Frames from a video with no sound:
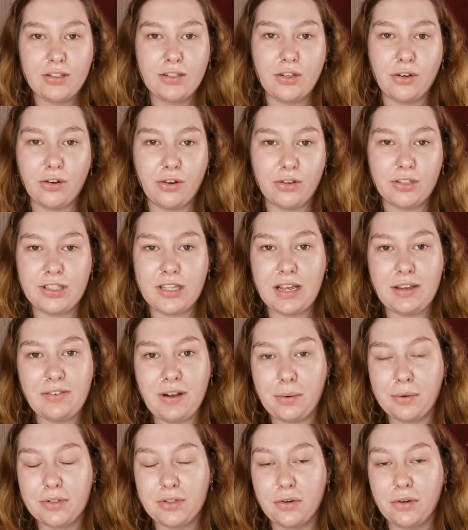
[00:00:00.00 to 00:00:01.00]
So say if
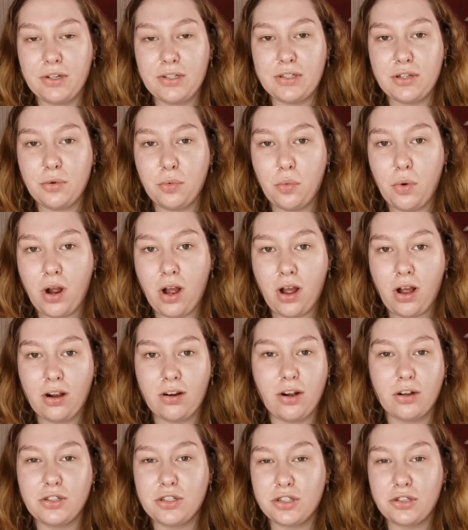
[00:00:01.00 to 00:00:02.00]
I was going to
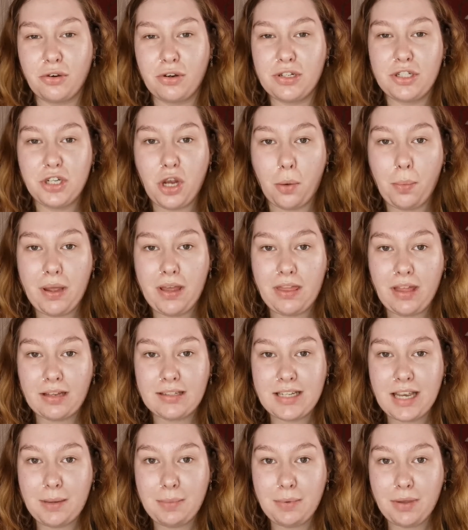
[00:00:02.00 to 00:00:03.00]
work or just going shopping,
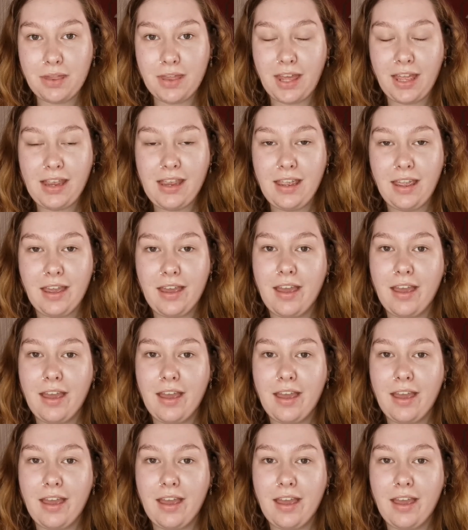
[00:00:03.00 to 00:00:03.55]
that type of thing.